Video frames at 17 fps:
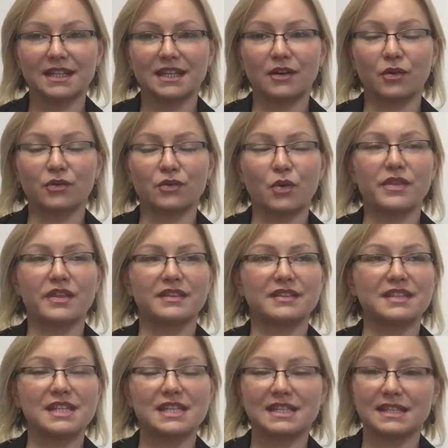
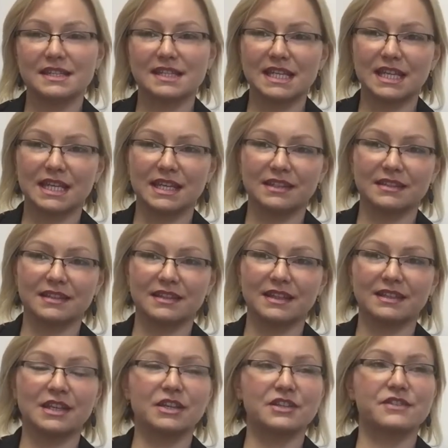authenticity
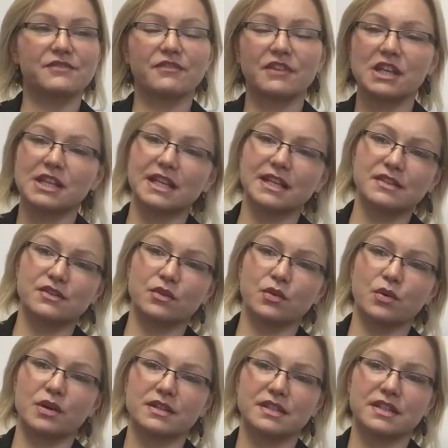in his feelings
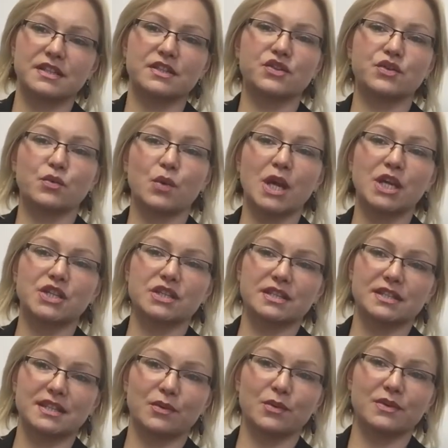towards the
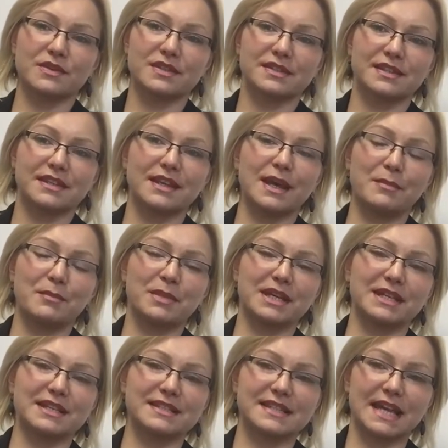situations he was
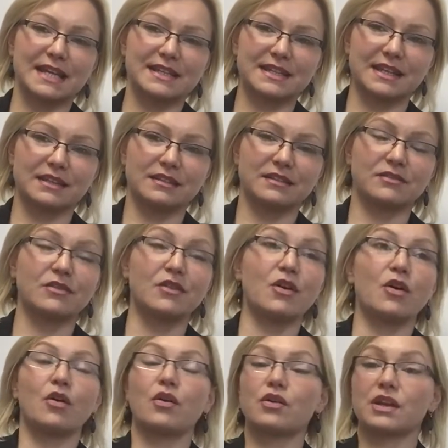being set in,
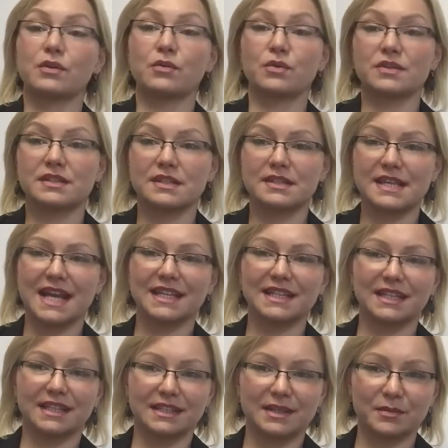or he was
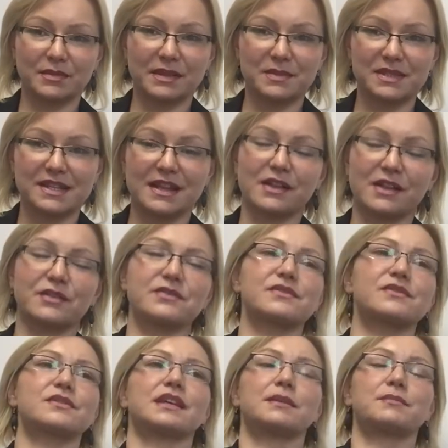designing them
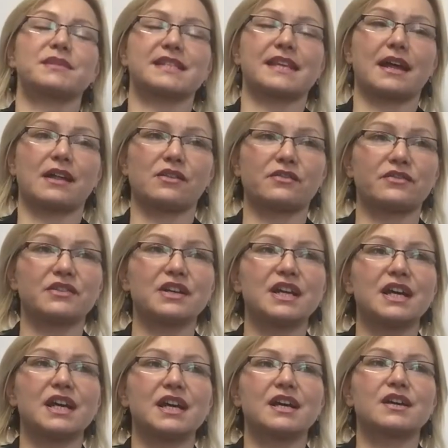himself.
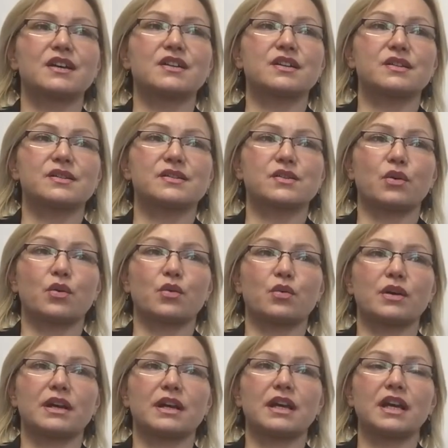
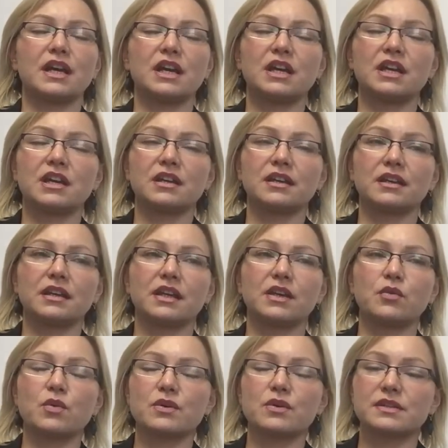So
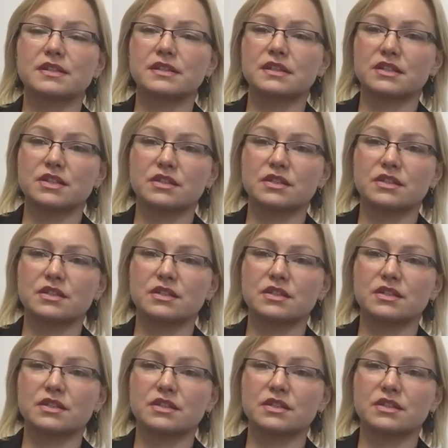he was